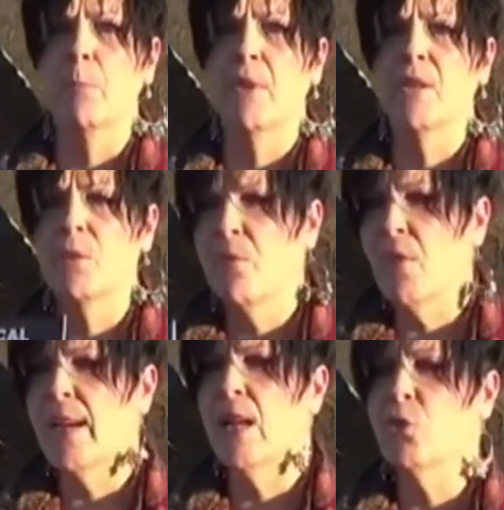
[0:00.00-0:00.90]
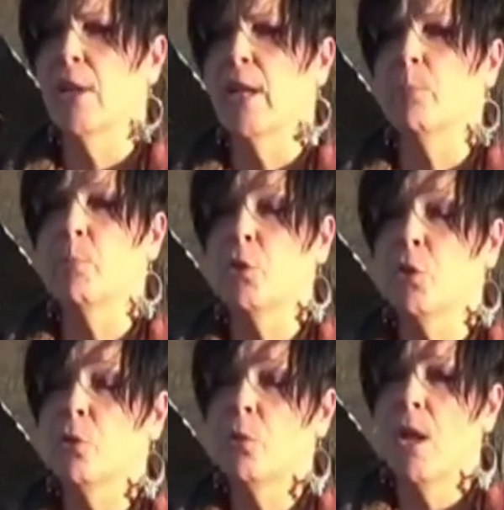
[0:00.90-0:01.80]
some financial help
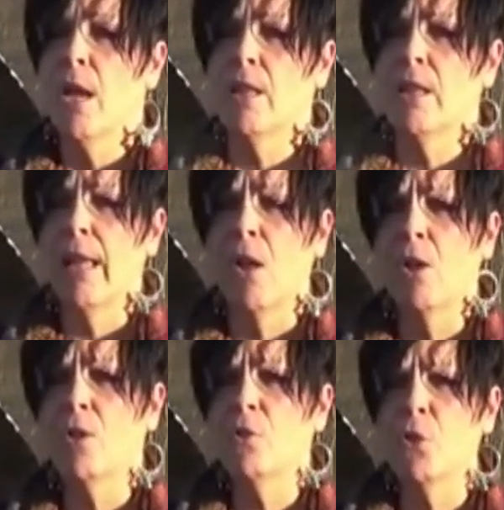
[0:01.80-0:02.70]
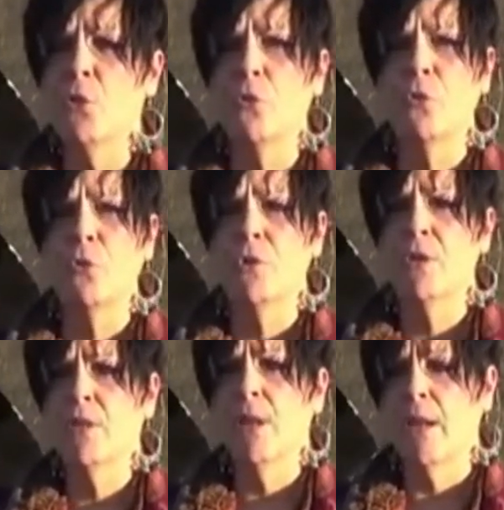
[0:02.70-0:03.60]
to the Alcon Junior
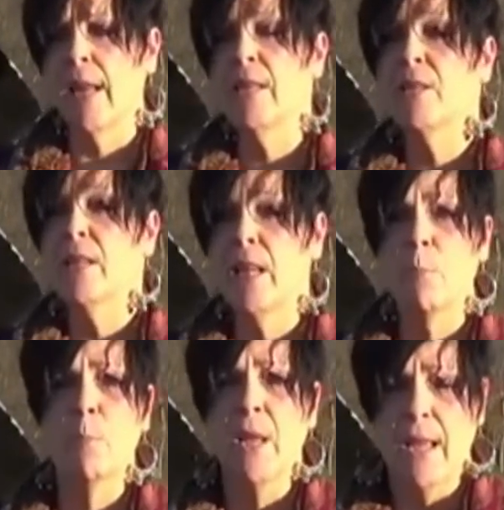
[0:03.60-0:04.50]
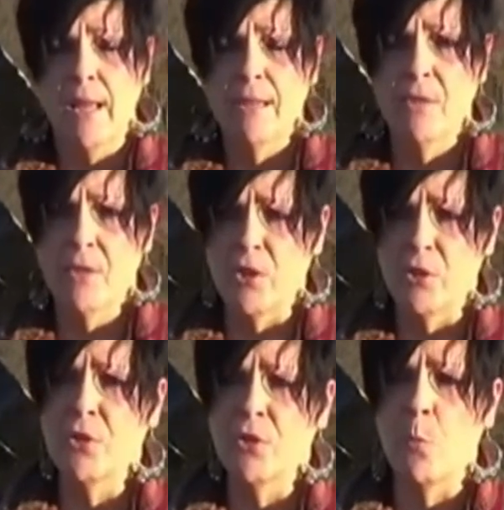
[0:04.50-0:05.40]
ATM
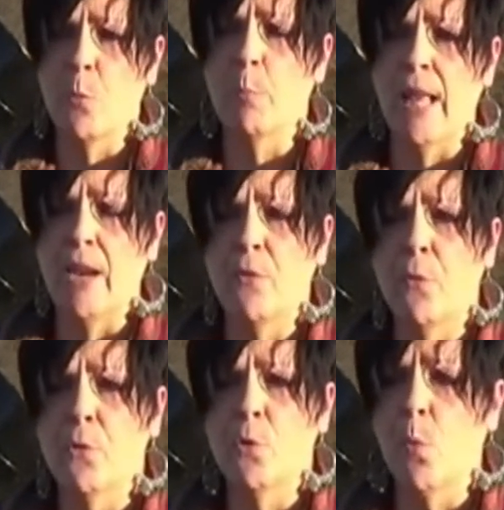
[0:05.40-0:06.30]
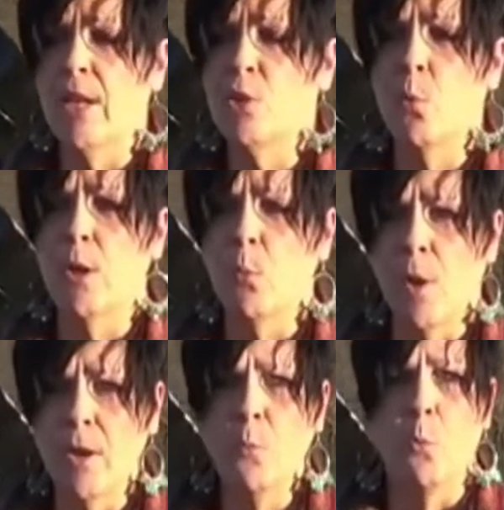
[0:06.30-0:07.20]
sessions that we're planning for
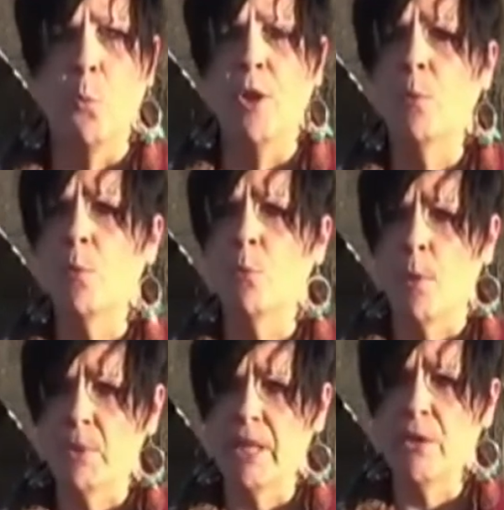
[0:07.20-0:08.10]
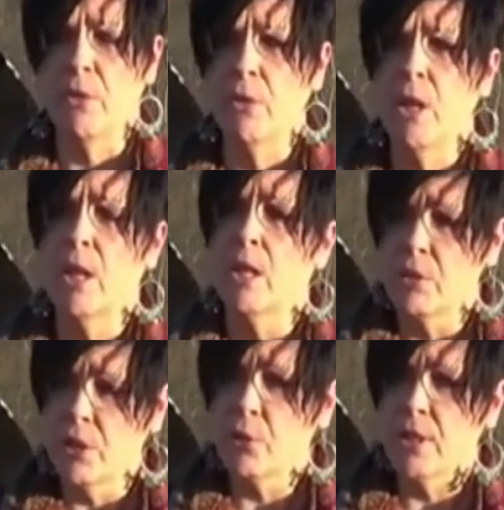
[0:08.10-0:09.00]
2021. We're working with Rob Teeter, a
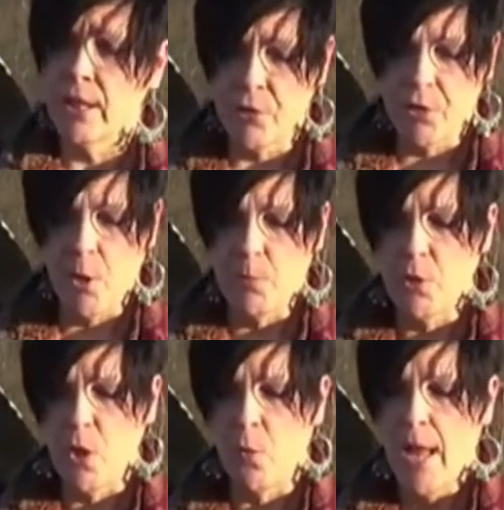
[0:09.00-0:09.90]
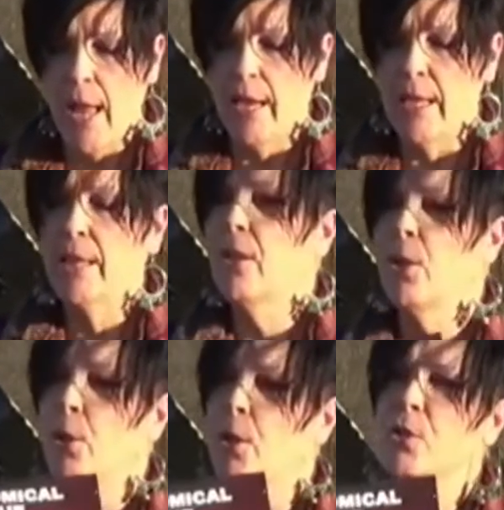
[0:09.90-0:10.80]
Teeter Telescope. So anything you
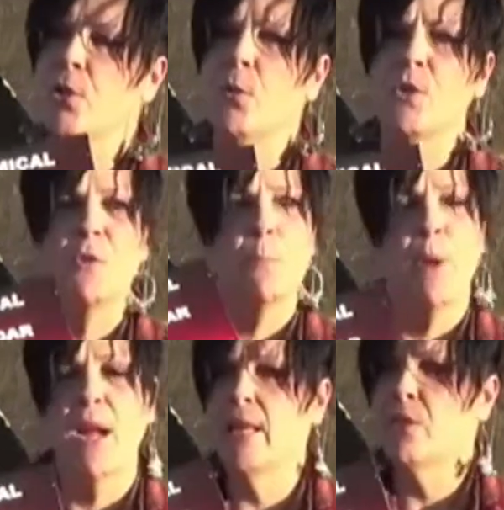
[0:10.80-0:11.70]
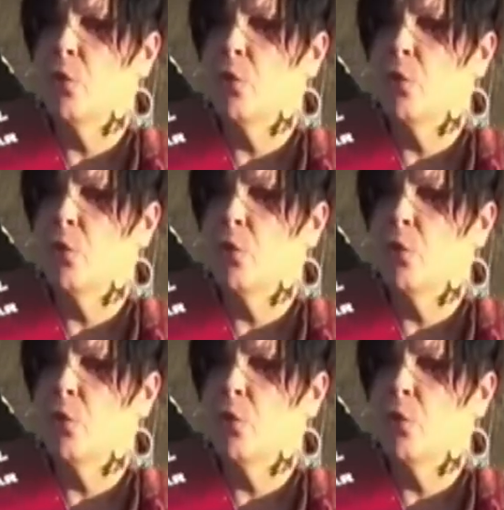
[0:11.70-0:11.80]
know you can do, just buy these.